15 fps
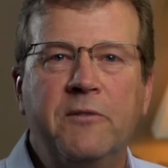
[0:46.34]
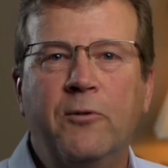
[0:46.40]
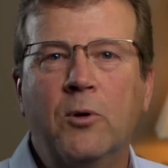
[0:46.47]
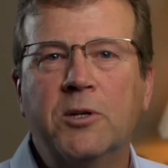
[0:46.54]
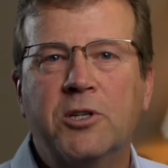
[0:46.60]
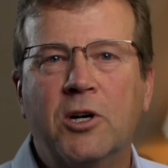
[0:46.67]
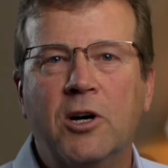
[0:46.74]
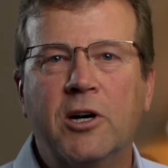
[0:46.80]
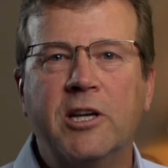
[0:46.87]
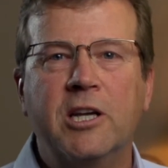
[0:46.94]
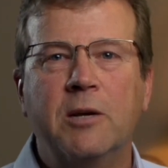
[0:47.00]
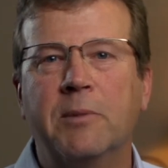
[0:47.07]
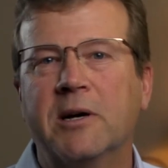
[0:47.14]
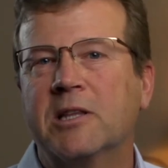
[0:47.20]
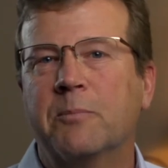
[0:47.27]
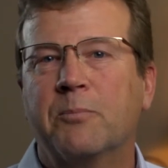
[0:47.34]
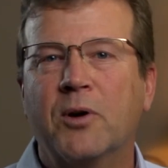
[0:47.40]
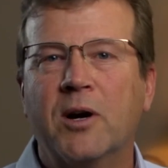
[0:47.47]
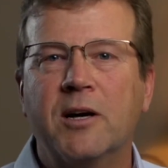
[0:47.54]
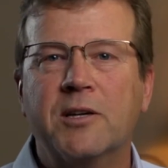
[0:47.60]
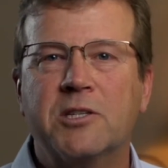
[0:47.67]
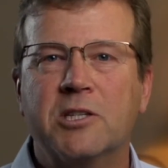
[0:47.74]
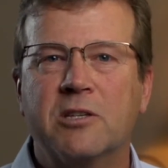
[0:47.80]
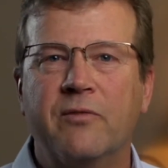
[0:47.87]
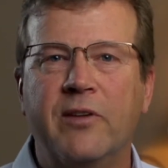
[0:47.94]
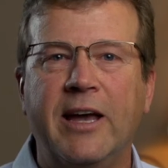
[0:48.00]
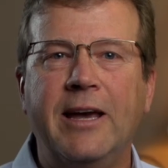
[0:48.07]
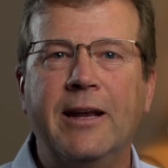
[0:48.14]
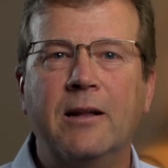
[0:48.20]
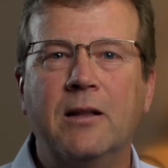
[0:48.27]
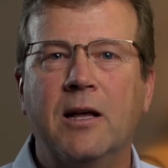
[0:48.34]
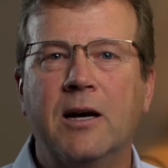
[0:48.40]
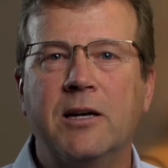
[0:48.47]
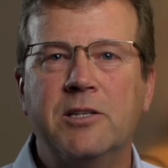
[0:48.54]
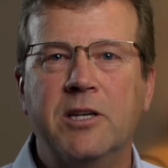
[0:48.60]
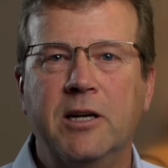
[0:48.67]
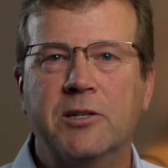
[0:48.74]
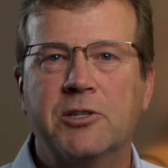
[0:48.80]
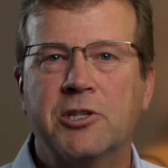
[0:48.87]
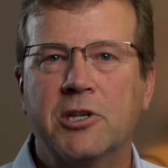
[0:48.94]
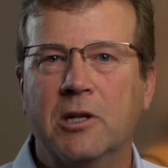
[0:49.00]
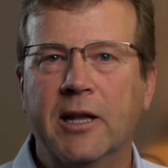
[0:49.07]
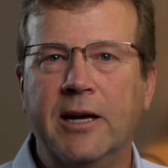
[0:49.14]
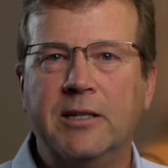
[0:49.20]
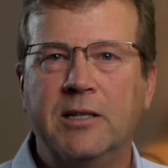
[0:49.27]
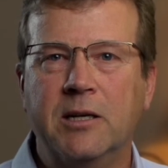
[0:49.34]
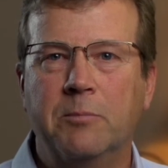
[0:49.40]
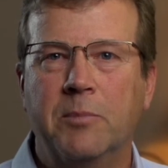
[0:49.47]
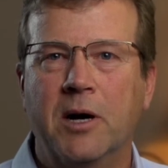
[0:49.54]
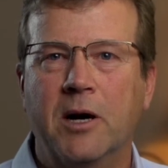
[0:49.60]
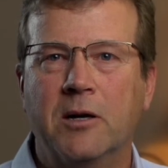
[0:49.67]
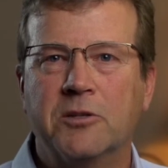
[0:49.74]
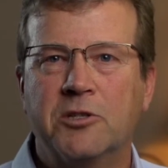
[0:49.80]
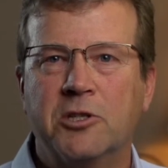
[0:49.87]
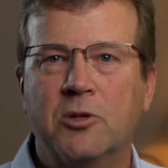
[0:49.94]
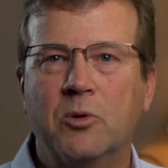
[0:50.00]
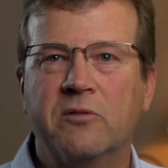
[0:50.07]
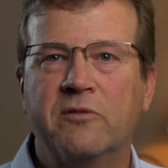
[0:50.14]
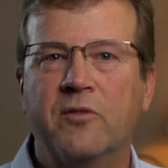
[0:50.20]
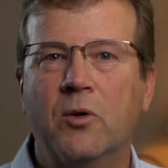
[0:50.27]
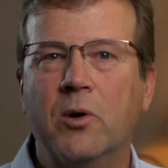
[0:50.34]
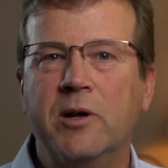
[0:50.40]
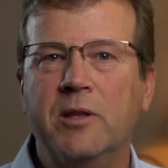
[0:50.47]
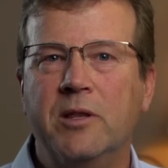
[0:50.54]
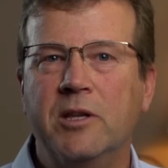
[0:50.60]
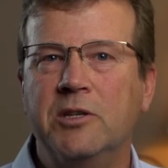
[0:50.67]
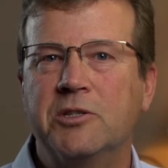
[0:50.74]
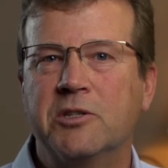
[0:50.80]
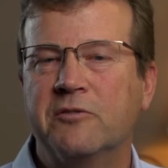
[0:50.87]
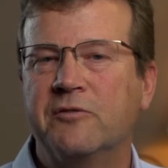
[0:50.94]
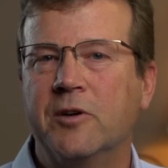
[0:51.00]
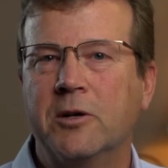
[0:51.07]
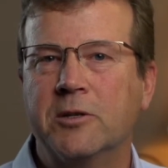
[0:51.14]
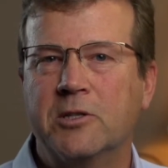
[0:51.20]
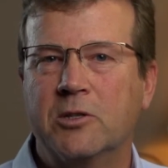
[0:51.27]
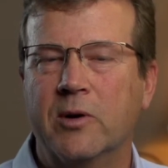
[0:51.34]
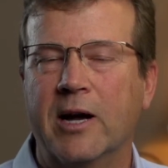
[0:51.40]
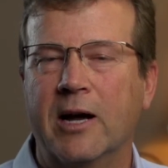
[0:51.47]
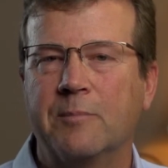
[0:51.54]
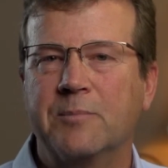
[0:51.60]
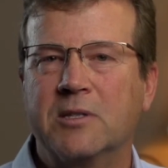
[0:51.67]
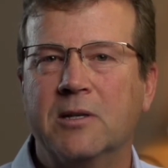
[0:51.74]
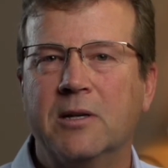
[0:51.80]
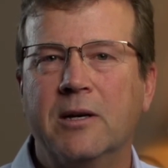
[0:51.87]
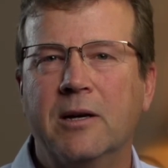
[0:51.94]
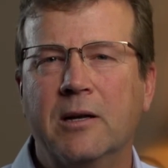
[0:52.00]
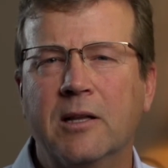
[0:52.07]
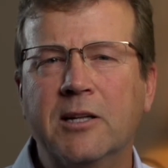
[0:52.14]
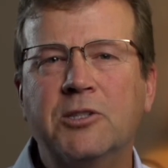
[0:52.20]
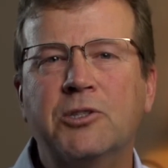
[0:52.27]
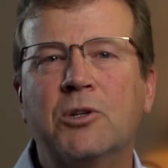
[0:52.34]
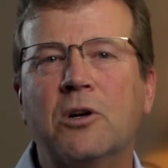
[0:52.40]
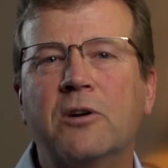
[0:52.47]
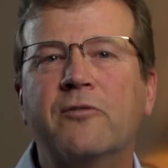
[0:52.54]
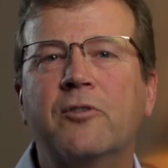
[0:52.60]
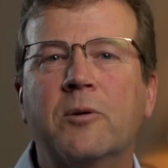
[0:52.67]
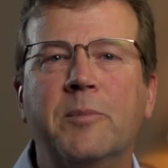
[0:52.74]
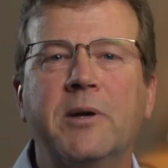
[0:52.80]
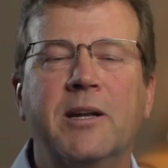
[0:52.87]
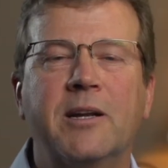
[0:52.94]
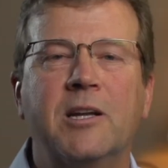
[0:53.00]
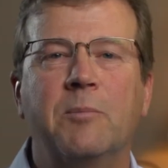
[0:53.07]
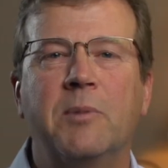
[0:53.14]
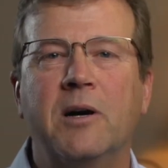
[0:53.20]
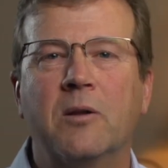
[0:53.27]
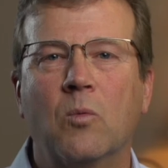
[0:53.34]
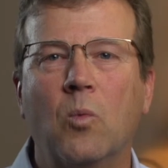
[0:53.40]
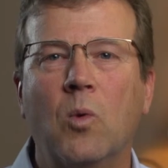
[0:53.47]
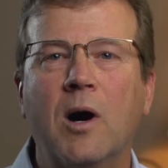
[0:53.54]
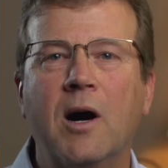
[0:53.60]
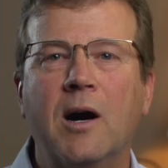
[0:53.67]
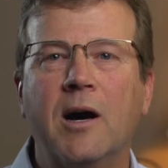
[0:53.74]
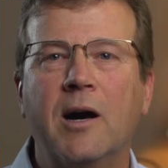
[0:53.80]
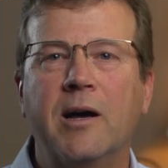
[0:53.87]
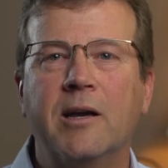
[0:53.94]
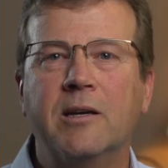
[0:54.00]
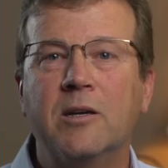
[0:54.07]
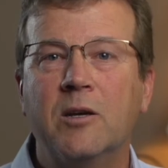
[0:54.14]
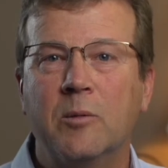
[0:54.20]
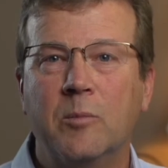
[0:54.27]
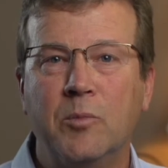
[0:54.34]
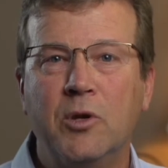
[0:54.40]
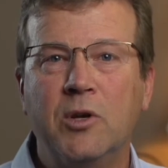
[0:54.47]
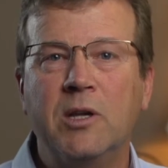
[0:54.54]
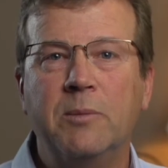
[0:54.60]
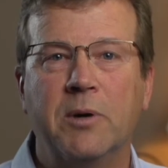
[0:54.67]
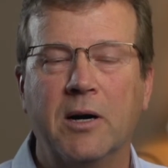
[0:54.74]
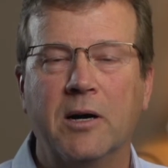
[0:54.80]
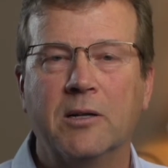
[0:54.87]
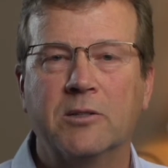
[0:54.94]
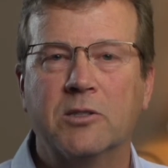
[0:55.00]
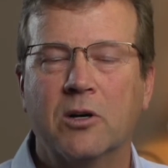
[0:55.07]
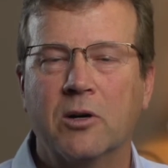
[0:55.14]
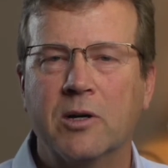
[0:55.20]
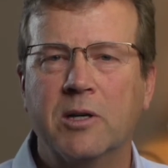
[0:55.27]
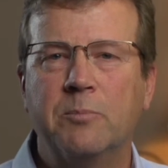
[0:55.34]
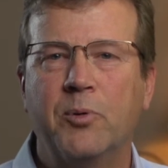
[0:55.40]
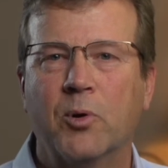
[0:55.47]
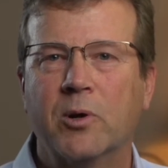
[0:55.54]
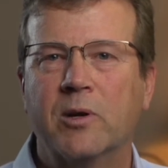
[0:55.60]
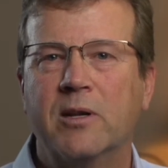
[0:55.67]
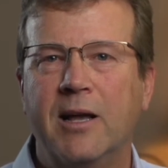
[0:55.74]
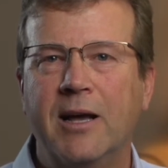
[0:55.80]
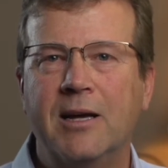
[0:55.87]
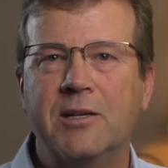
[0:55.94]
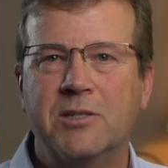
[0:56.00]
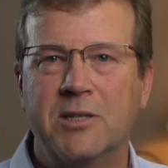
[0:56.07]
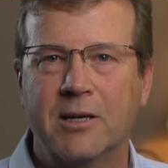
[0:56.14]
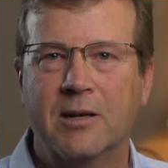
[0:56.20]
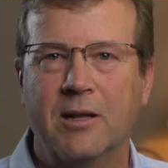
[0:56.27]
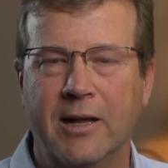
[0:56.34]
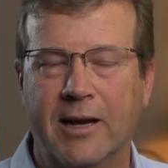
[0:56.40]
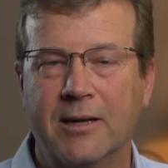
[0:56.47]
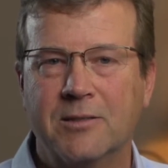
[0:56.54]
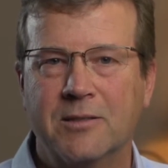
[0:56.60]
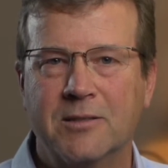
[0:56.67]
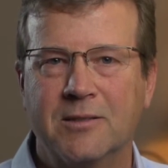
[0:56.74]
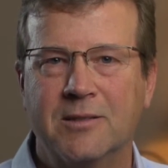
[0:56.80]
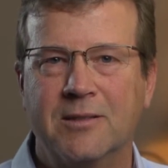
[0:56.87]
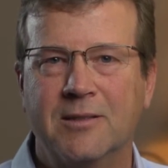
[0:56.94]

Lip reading: Before talking about the process of analyzing and selecting bonds to avoid these default traps, let's talk for a minute about why muni bonds are an important asset class.